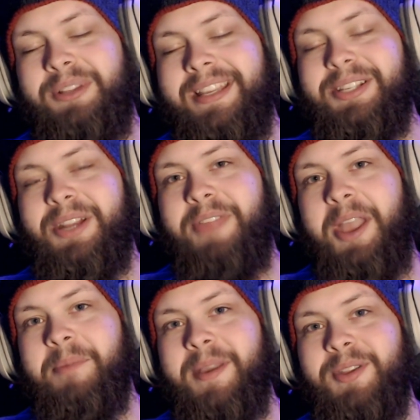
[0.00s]
Links and
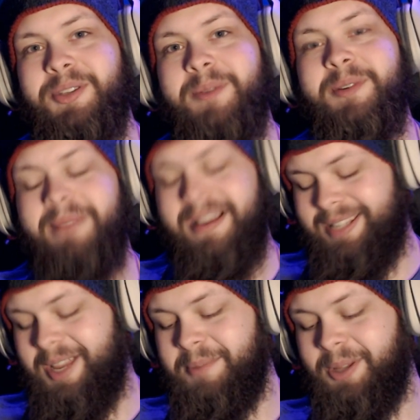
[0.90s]
everything will be in the description box
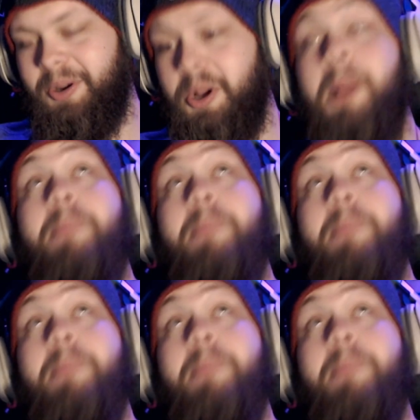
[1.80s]
down below.